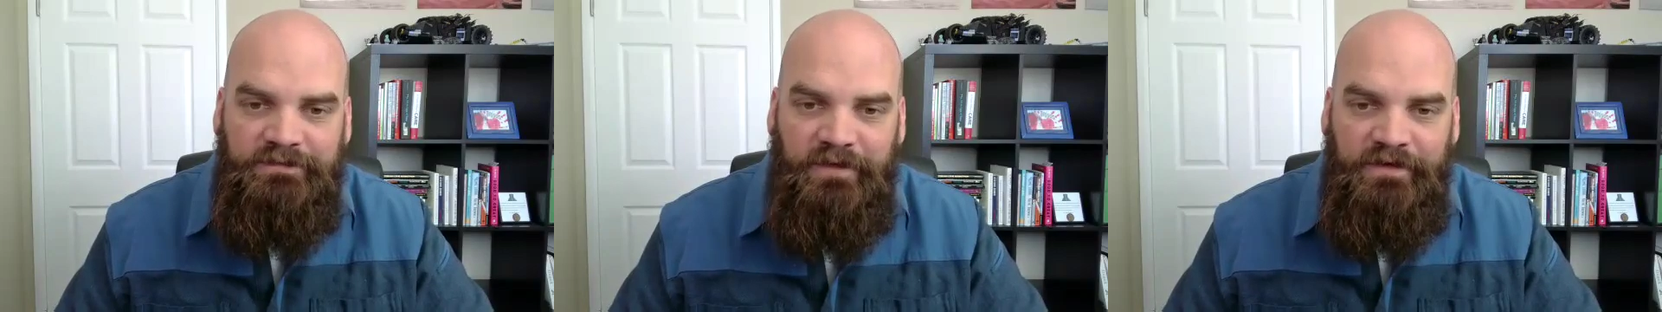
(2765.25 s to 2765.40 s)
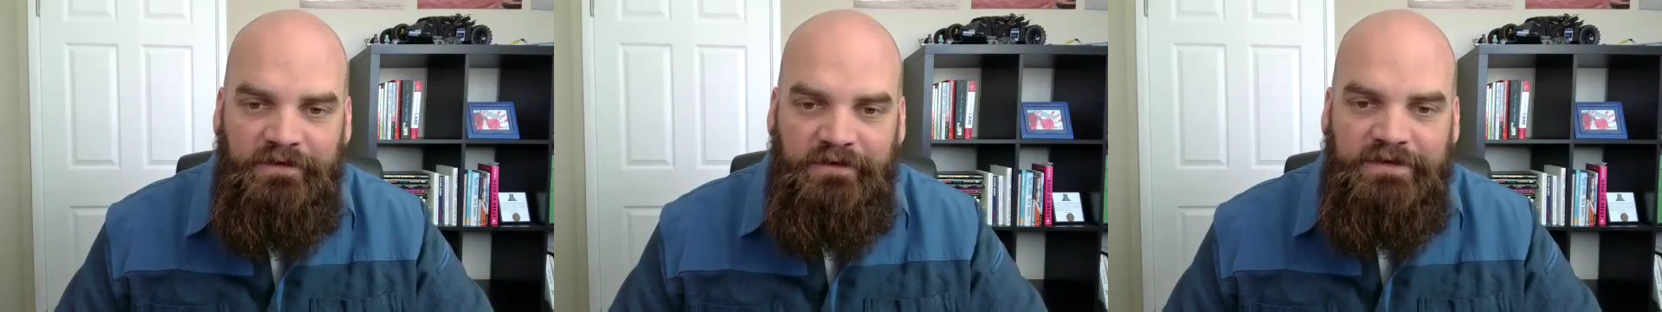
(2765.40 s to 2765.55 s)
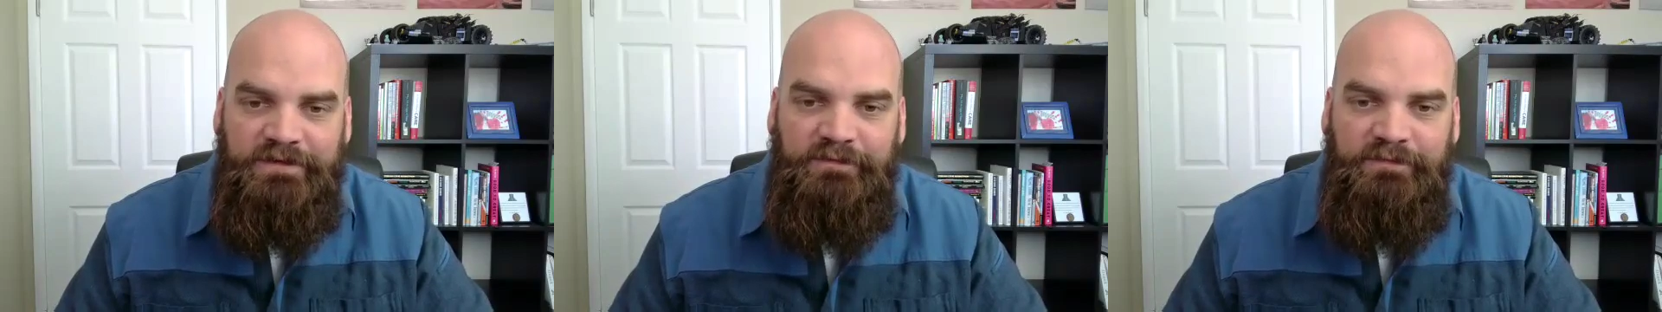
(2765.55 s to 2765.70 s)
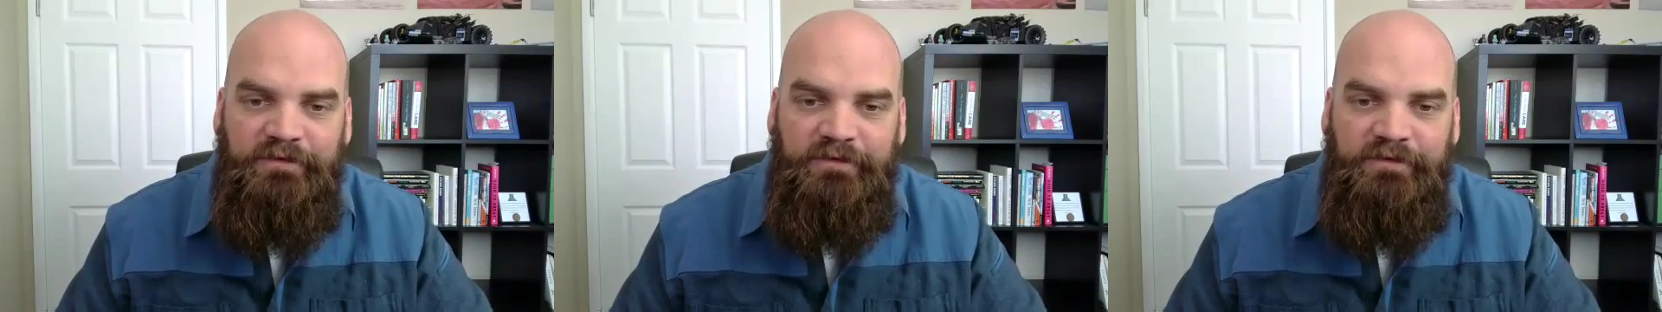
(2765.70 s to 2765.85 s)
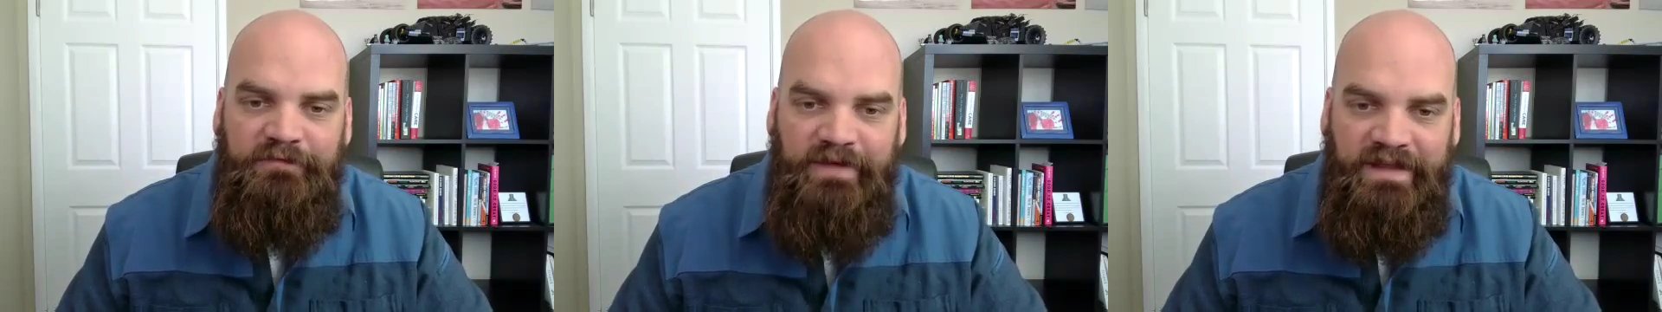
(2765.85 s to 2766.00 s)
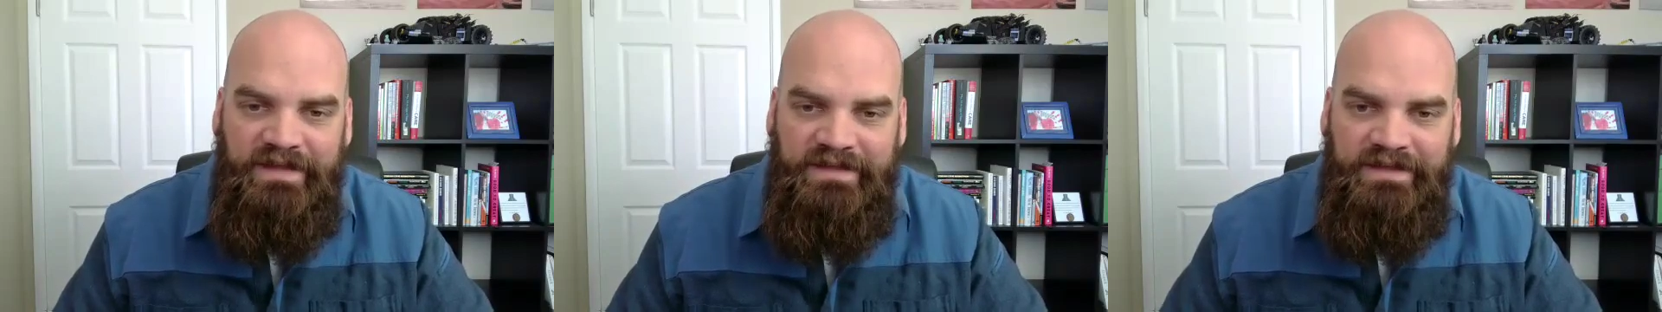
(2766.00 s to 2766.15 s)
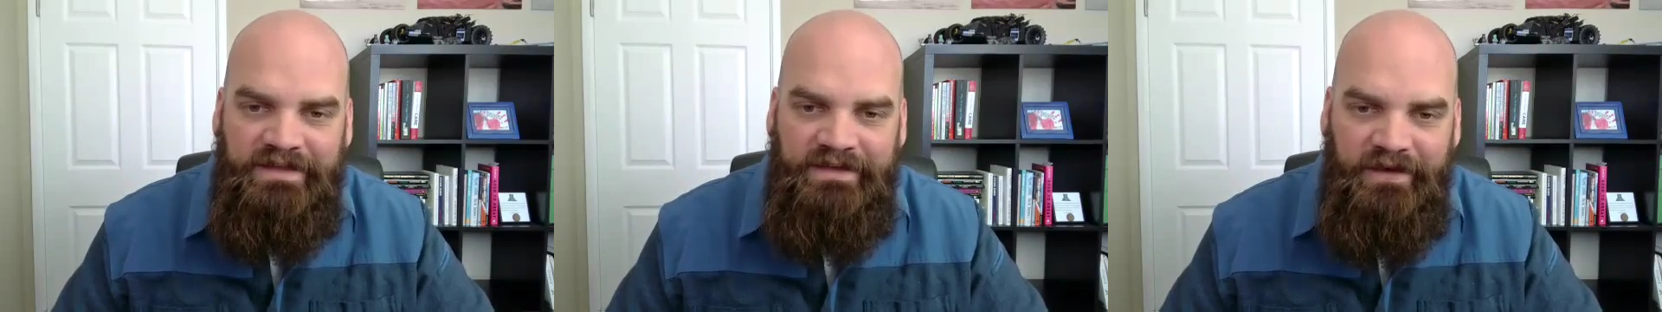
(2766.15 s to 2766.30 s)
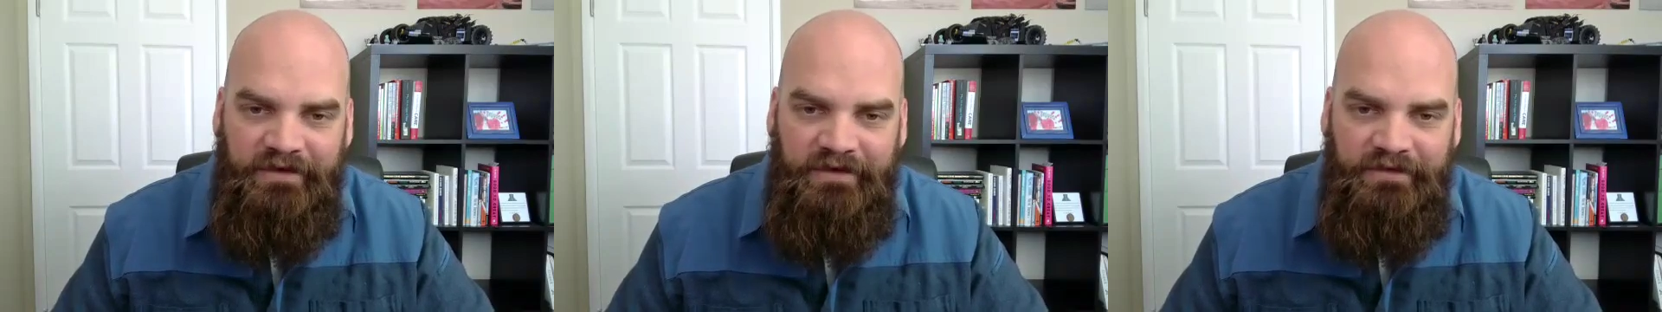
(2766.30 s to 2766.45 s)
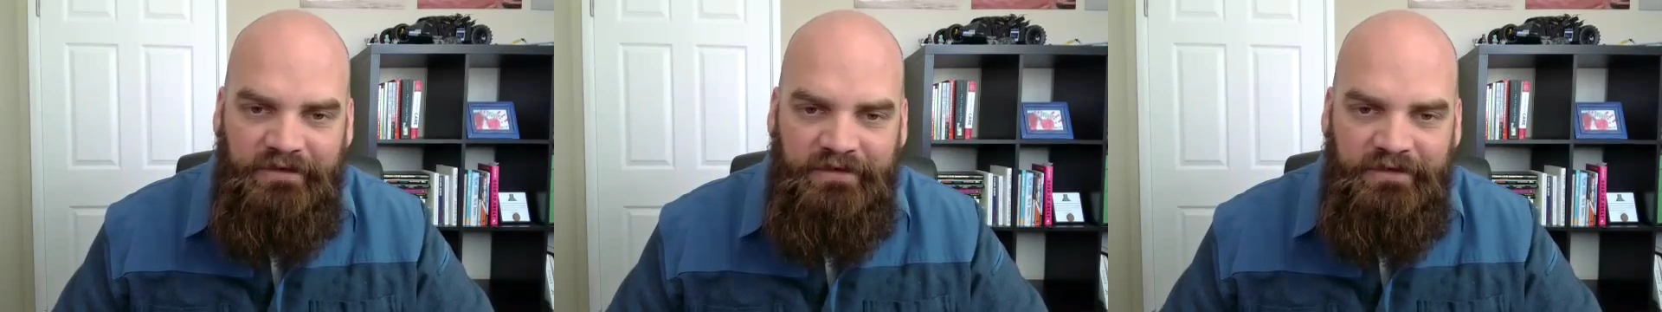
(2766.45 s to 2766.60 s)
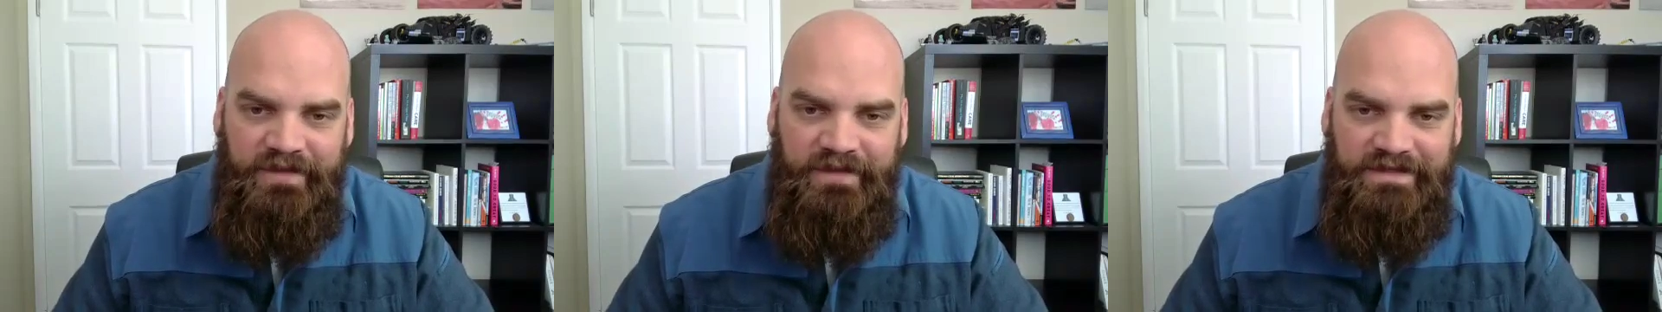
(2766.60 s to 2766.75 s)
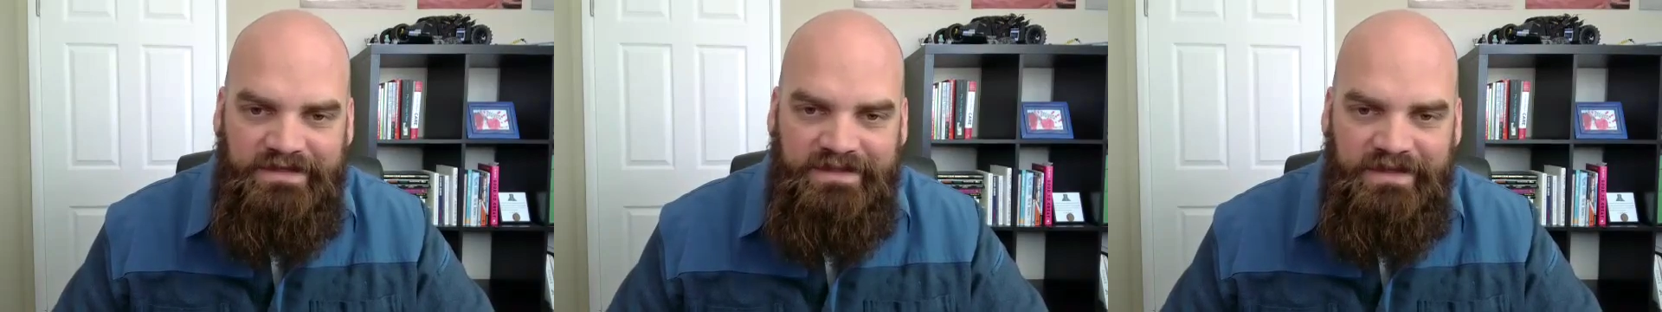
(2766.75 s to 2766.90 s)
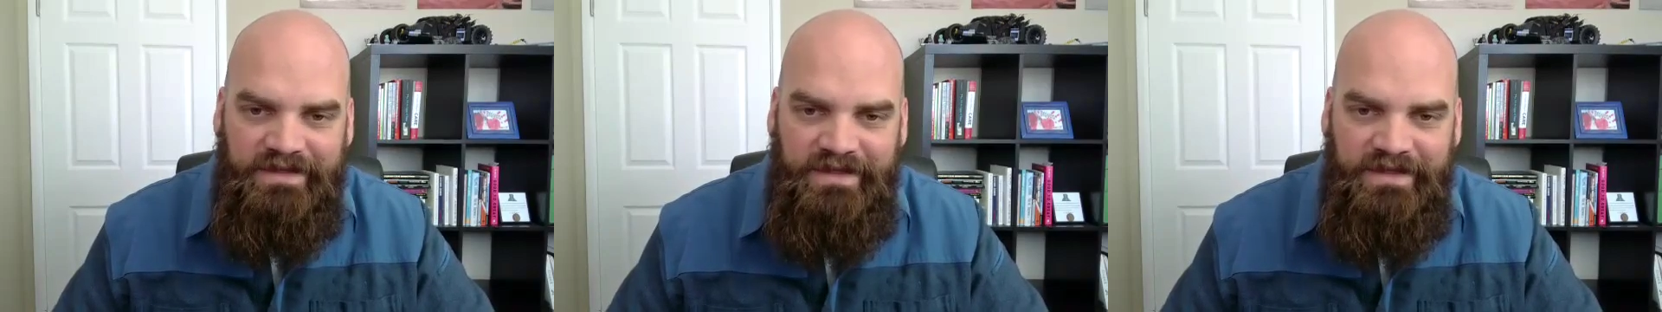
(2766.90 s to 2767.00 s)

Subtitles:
mother is preventing other things